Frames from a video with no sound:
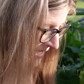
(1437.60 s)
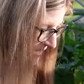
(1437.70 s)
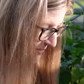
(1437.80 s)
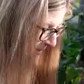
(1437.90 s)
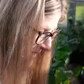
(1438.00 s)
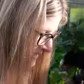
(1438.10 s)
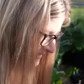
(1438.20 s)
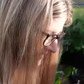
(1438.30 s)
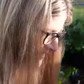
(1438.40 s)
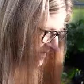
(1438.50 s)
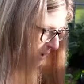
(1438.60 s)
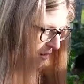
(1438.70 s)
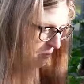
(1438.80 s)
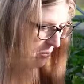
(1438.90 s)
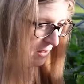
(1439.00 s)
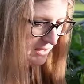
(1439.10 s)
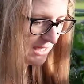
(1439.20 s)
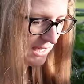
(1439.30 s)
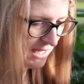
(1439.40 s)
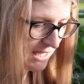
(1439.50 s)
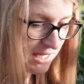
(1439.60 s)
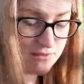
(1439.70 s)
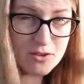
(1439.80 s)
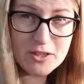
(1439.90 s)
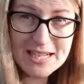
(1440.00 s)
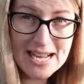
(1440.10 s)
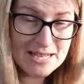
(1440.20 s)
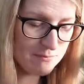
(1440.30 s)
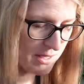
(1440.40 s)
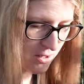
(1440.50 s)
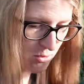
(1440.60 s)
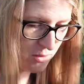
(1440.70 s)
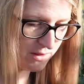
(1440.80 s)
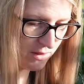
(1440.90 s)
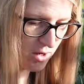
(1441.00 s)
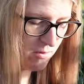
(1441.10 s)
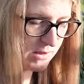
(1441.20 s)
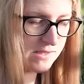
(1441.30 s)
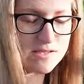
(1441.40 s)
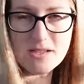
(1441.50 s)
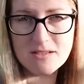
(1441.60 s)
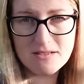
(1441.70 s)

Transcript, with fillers: anyway but if you could let me know in the comments.